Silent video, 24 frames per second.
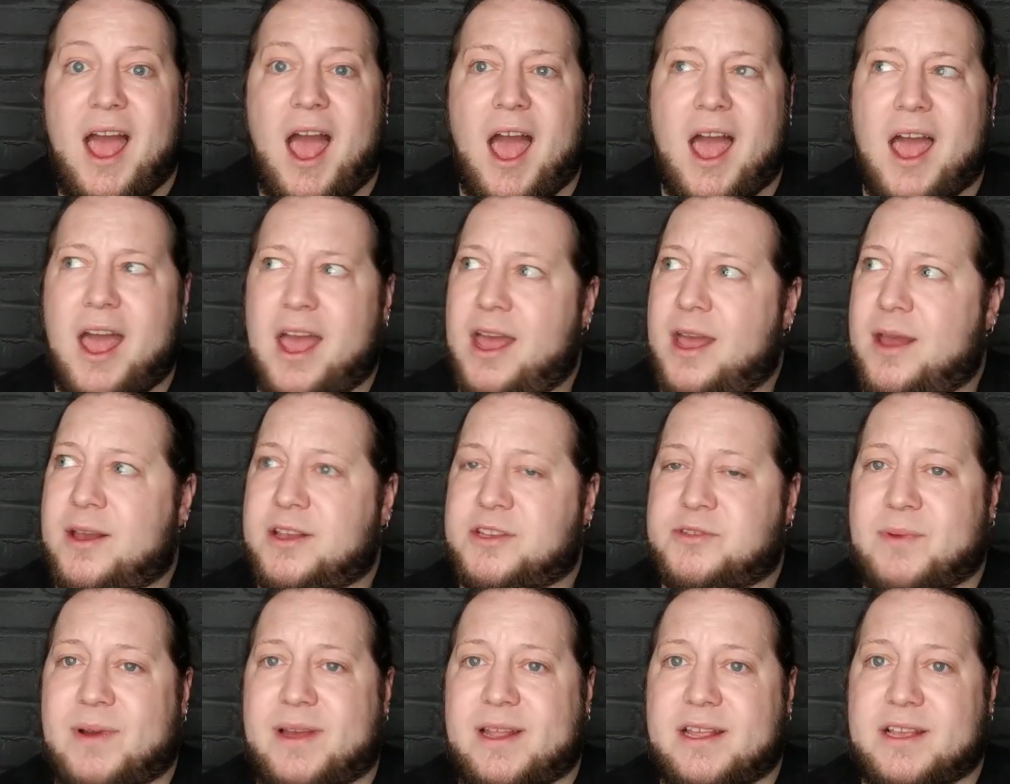
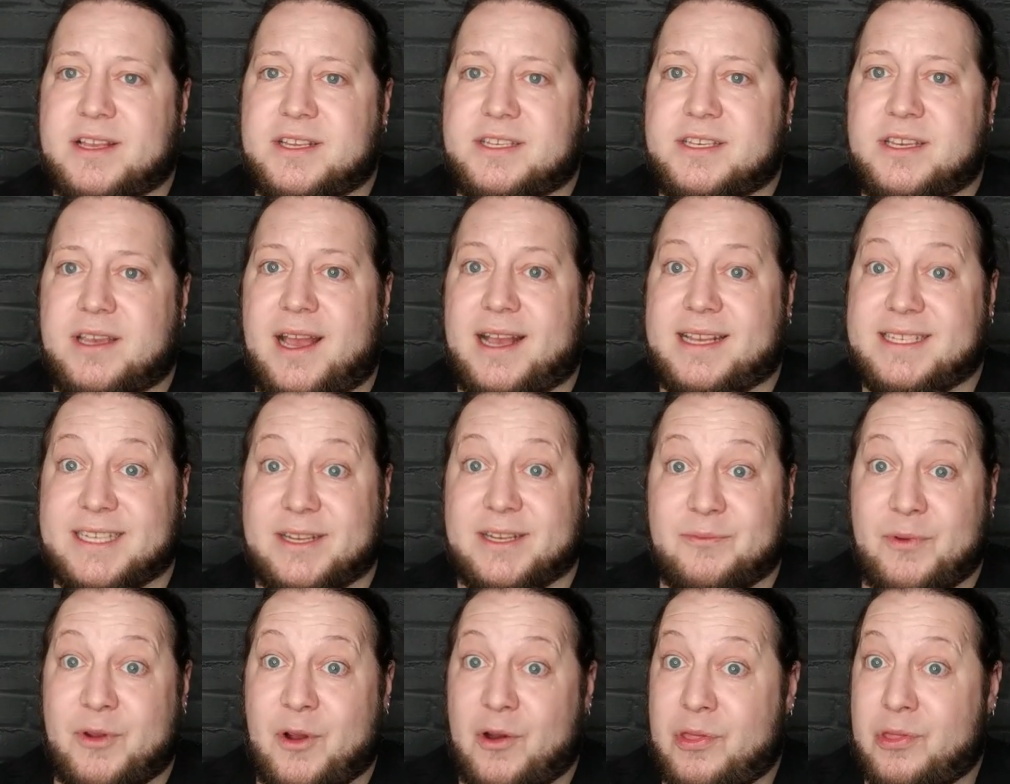as well as, I
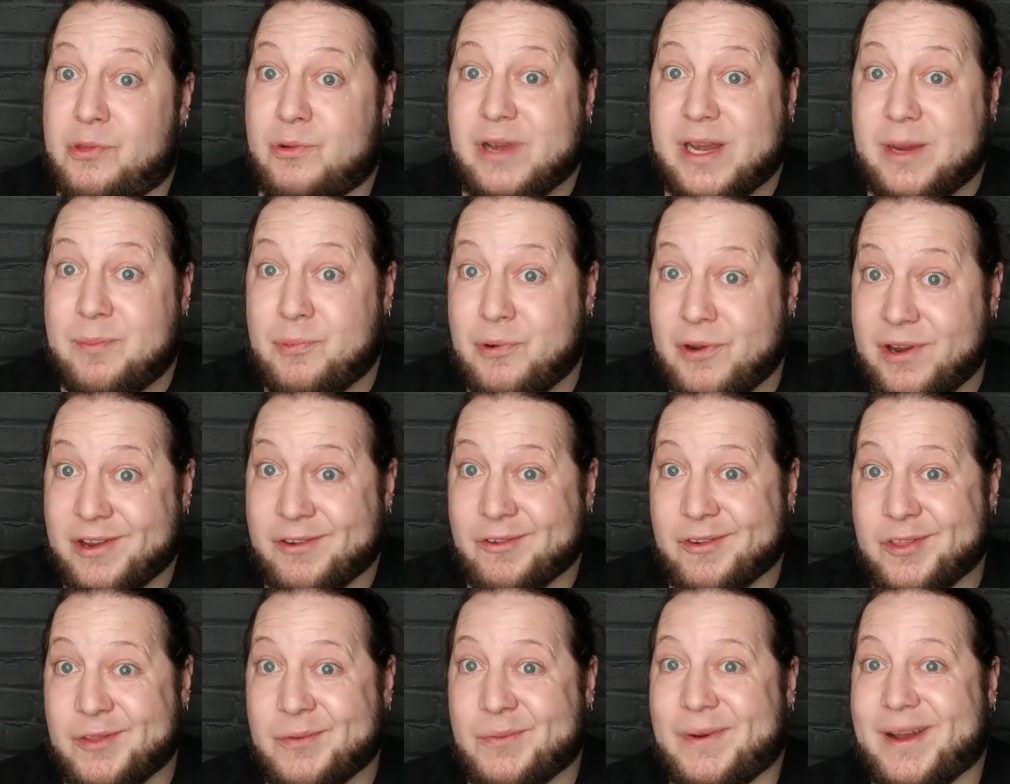said, I've got a 3D
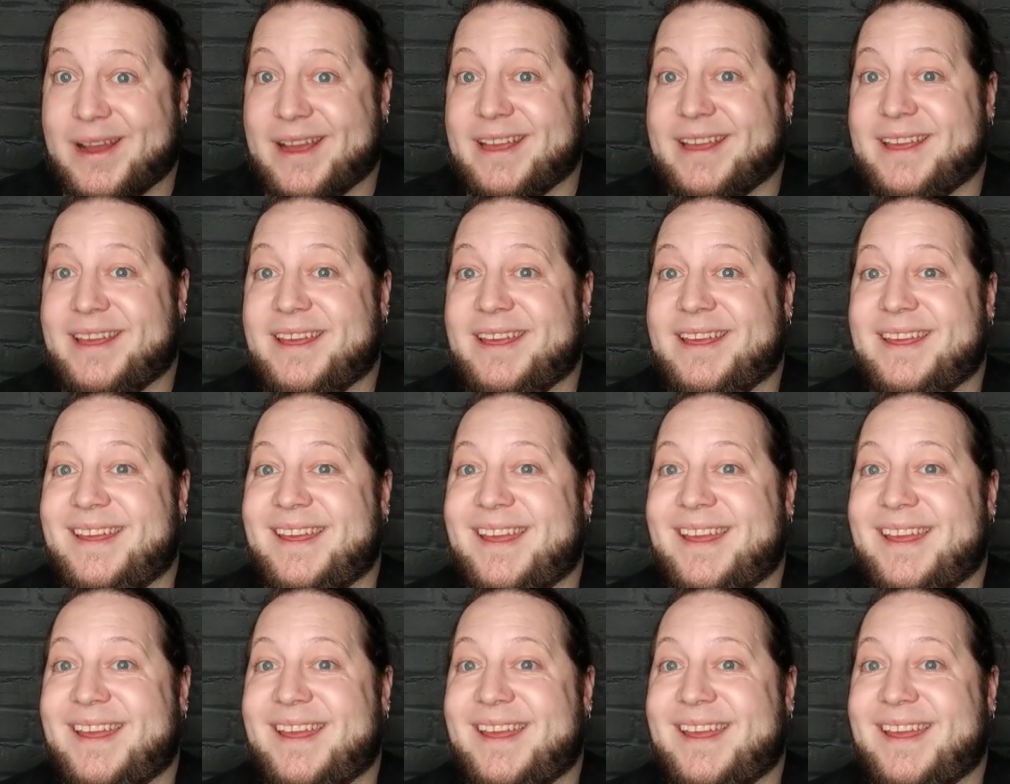printer on the way.